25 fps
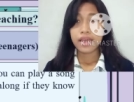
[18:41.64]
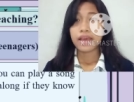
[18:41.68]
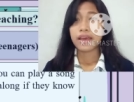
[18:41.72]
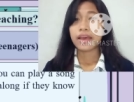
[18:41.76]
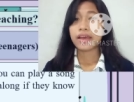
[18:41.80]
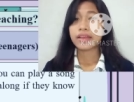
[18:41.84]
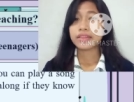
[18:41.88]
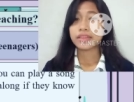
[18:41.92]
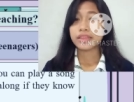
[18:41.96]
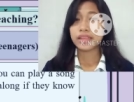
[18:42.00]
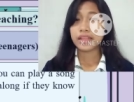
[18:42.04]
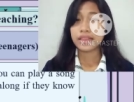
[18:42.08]

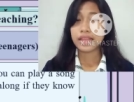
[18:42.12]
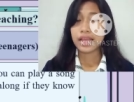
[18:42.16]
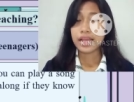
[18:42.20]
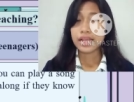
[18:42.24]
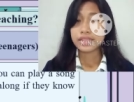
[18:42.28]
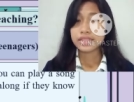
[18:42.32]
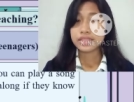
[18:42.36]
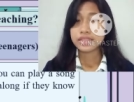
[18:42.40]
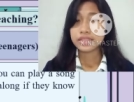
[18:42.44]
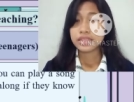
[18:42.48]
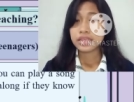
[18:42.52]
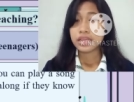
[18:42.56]
And the
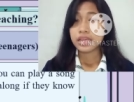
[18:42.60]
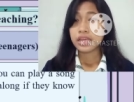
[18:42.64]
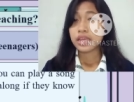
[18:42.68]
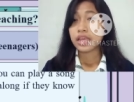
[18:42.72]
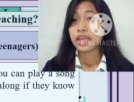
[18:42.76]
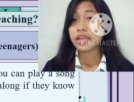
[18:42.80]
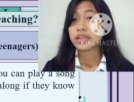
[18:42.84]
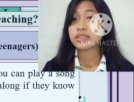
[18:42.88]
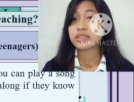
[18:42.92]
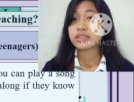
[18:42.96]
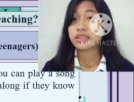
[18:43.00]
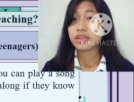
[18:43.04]
last
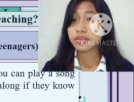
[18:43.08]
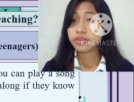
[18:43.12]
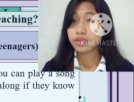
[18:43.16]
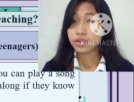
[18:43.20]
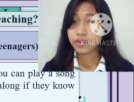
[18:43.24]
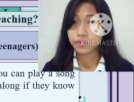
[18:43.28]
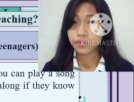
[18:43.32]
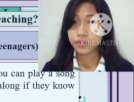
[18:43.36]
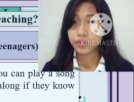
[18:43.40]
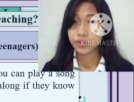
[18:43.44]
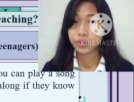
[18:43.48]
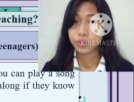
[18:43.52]
is
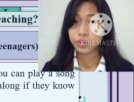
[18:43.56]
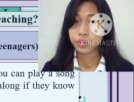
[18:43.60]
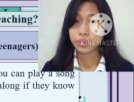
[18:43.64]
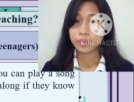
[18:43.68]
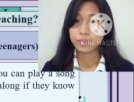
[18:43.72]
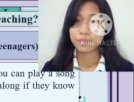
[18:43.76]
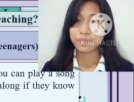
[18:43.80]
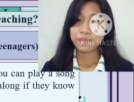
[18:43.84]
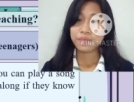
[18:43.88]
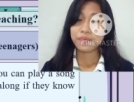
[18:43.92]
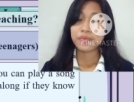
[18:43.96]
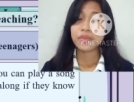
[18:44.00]

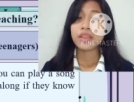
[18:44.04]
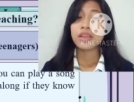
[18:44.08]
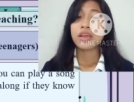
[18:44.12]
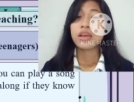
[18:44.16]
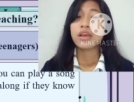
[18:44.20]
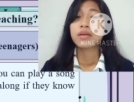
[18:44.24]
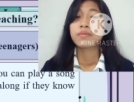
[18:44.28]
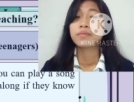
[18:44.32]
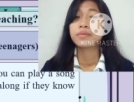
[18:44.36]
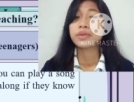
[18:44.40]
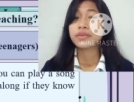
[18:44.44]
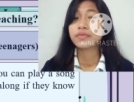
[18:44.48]
review.
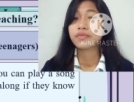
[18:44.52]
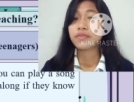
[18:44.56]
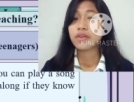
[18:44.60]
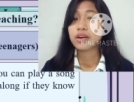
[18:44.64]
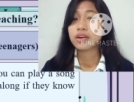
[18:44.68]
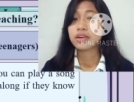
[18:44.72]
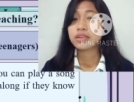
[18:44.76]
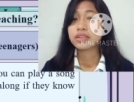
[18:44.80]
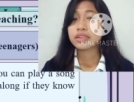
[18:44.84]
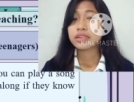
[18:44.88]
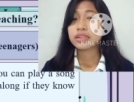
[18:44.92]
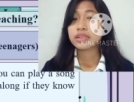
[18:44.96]

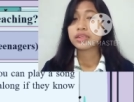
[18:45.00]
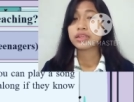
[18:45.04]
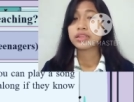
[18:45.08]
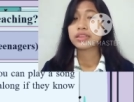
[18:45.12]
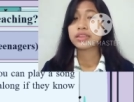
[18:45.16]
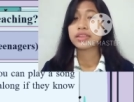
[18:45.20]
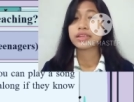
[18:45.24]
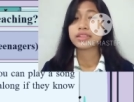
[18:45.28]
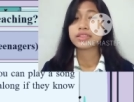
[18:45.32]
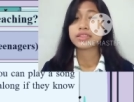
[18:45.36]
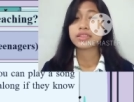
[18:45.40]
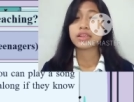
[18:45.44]
Before
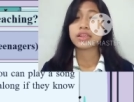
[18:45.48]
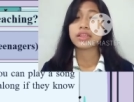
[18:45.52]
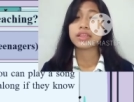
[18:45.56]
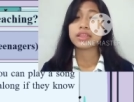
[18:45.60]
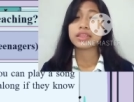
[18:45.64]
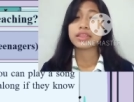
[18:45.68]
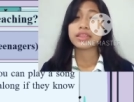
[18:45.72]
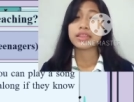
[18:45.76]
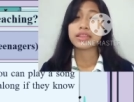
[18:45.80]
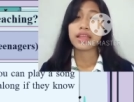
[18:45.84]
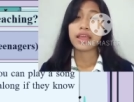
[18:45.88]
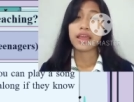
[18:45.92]
the
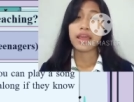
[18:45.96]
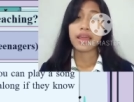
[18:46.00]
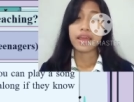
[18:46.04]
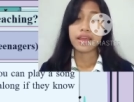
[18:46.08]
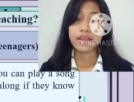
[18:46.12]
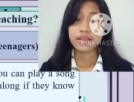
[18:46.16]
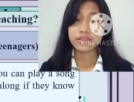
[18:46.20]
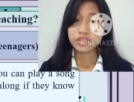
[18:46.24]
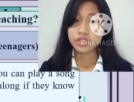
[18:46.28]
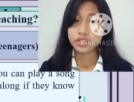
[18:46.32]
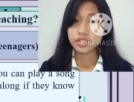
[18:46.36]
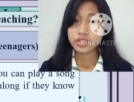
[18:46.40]
lesson
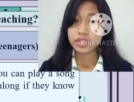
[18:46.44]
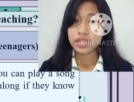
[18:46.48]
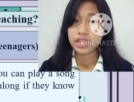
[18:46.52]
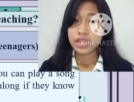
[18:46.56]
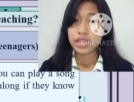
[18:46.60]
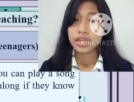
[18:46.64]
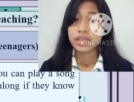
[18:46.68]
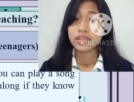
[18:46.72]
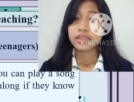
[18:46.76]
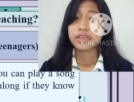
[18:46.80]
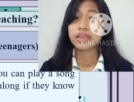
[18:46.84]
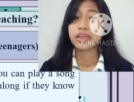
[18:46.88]
ends,
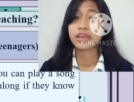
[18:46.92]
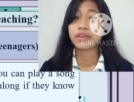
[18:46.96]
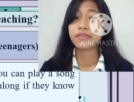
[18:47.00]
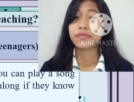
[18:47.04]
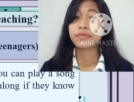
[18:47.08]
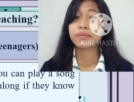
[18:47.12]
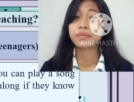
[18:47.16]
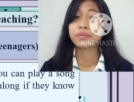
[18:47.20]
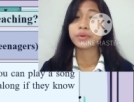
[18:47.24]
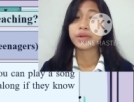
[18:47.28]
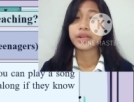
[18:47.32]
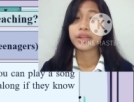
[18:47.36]

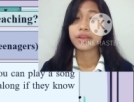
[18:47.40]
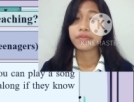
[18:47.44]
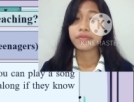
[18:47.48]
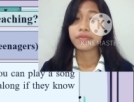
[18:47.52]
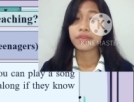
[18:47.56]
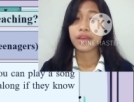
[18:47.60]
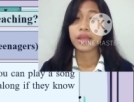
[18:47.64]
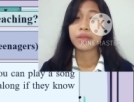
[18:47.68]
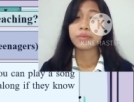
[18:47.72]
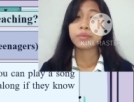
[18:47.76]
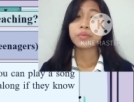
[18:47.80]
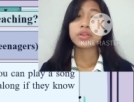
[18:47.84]
give brief
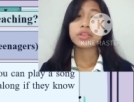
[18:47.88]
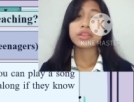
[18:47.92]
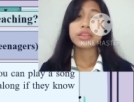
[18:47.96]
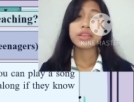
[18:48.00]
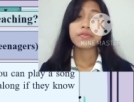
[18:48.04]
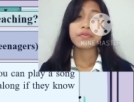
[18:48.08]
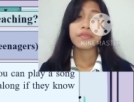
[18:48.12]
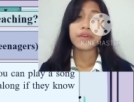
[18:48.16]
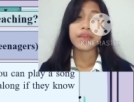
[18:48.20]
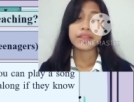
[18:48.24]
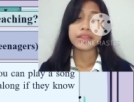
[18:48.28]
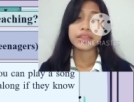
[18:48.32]
and
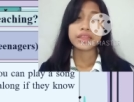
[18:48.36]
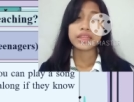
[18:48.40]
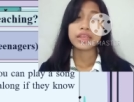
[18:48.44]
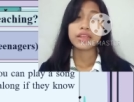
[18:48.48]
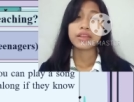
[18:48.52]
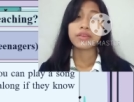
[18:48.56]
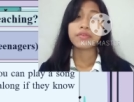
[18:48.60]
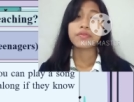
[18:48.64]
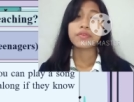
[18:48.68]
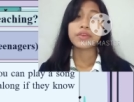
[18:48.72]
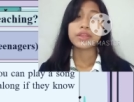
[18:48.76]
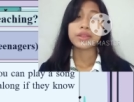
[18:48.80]

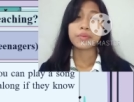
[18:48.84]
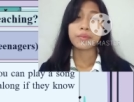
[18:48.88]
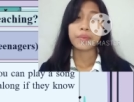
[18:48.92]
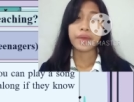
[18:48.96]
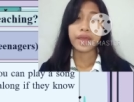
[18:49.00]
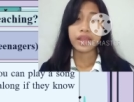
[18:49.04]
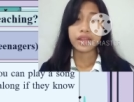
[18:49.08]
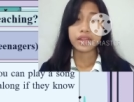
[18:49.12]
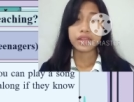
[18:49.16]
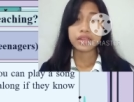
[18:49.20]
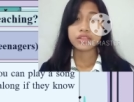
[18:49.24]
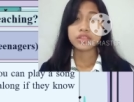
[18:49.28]
motivating
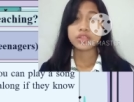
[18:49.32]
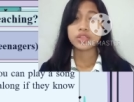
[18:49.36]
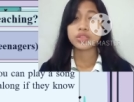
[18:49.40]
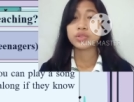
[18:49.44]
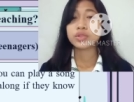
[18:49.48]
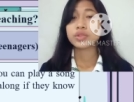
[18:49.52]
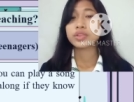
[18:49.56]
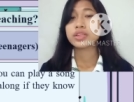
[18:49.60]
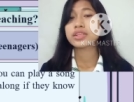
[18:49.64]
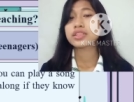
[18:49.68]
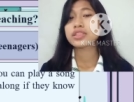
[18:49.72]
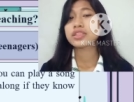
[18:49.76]
feedback
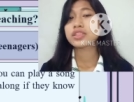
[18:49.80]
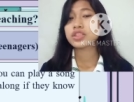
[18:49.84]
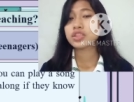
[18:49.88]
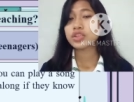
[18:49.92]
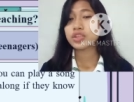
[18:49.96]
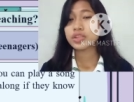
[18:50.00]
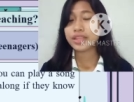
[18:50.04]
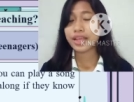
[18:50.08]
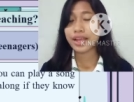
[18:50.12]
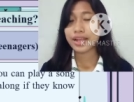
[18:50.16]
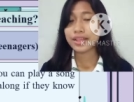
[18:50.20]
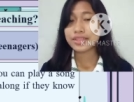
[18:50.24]
to the
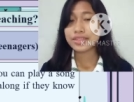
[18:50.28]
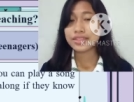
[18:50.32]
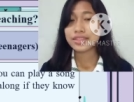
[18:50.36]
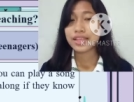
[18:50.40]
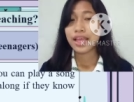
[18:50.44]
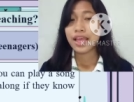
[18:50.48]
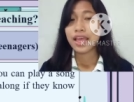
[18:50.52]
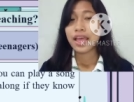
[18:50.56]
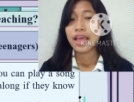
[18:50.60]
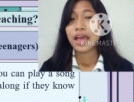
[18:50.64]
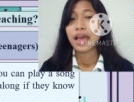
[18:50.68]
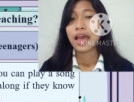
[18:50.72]
students
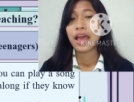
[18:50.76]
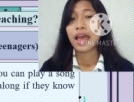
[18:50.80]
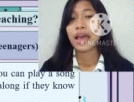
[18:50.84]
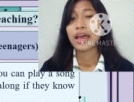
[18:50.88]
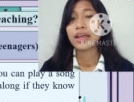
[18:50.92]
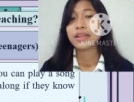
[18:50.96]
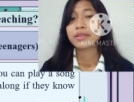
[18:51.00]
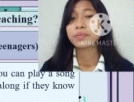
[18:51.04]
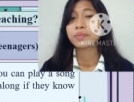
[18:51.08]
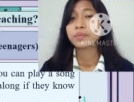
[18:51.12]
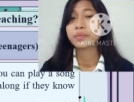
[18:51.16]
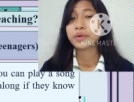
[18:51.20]

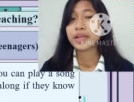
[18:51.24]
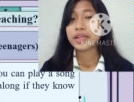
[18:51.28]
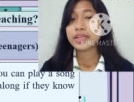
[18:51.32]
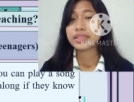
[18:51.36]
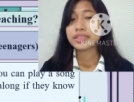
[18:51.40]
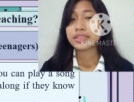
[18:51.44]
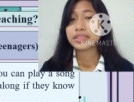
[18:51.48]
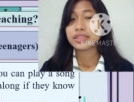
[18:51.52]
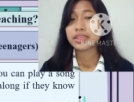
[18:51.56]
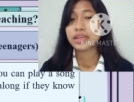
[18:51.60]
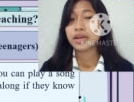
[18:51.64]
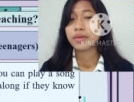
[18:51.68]
and
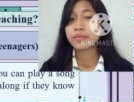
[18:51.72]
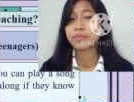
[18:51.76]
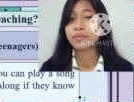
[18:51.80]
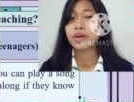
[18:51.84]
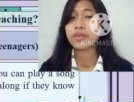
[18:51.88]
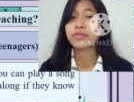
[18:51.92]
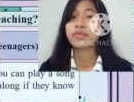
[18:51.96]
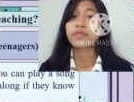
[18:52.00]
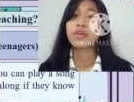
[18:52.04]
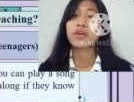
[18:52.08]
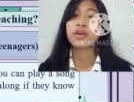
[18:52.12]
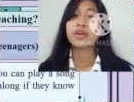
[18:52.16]
praise them
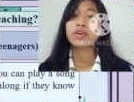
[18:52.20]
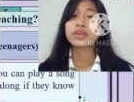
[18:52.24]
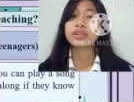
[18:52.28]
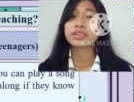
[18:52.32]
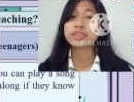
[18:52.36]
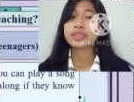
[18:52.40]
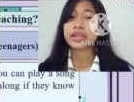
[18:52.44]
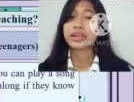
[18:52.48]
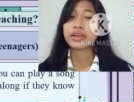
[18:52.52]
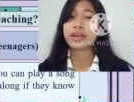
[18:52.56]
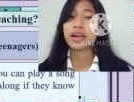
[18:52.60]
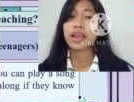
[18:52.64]
for
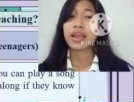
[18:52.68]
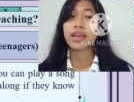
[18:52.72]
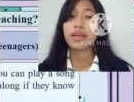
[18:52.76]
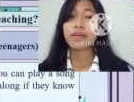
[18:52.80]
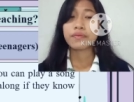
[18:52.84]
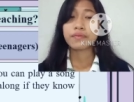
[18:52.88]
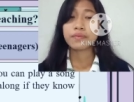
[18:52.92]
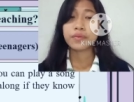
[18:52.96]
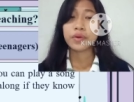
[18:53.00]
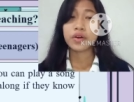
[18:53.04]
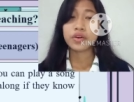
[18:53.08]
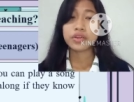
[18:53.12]
their
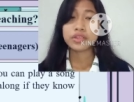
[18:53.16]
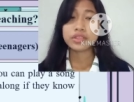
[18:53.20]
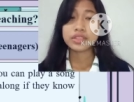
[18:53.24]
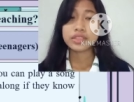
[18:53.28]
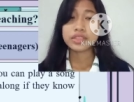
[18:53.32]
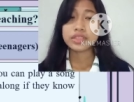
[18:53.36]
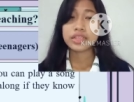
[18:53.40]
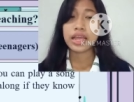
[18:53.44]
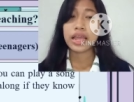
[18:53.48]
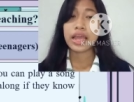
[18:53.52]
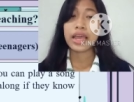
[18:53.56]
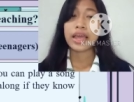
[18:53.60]

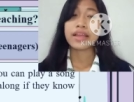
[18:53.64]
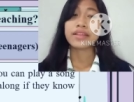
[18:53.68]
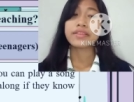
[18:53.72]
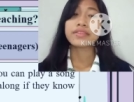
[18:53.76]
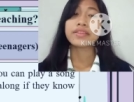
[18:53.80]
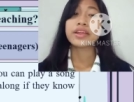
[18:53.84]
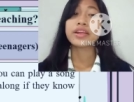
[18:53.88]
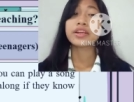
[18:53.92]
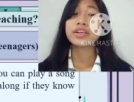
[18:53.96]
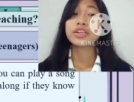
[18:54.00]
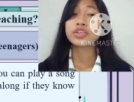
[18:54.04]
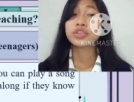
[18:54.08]
efforts
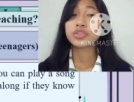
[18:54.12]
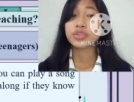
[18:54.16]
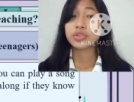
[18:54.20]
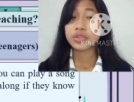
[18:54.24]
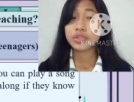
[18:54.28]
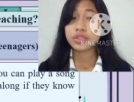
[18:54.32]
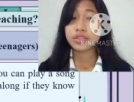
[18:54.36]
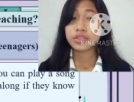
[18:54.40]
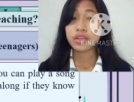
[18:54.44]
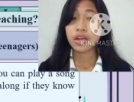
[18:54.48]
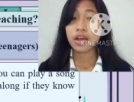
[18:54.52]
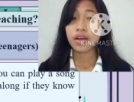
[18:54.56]
and their
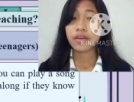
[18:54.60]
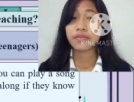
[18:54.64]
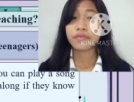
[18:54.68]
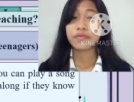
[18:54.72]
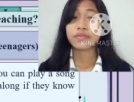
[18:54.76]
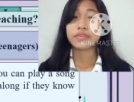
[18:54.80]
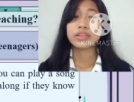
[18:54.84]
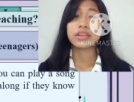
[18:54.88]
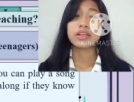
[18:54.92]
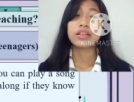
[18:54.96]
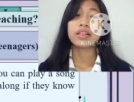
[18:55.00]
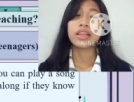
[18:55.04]
use of
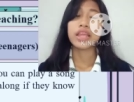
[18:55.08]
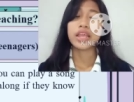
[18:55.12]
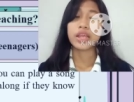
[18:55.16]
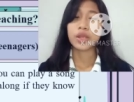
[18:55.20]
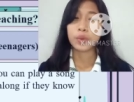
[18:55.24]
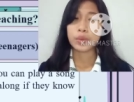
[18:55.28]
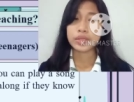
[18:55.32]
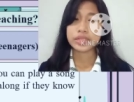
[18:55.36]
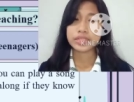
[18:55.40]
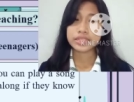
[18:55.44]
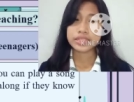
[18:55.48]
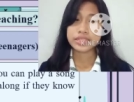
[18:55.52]
the
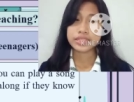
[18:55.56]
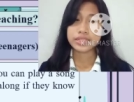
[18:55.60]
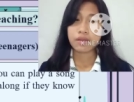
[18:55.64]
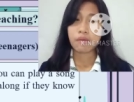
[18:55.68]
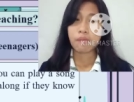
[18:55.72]
language.